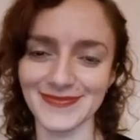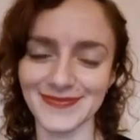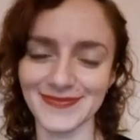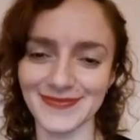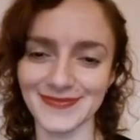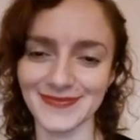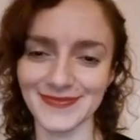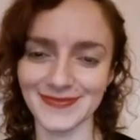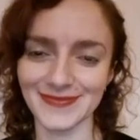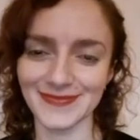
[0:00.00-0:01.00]

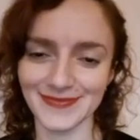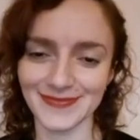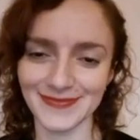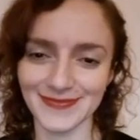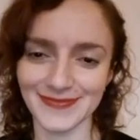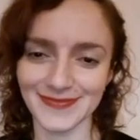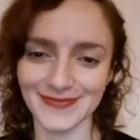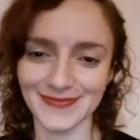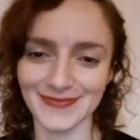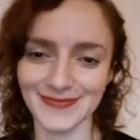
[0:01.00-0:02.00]

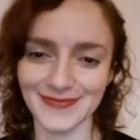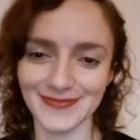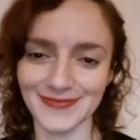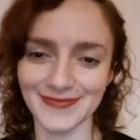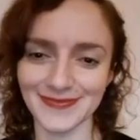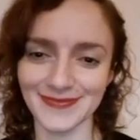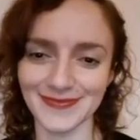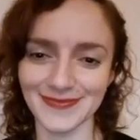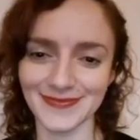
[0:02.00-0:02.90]
The person shown says nothing.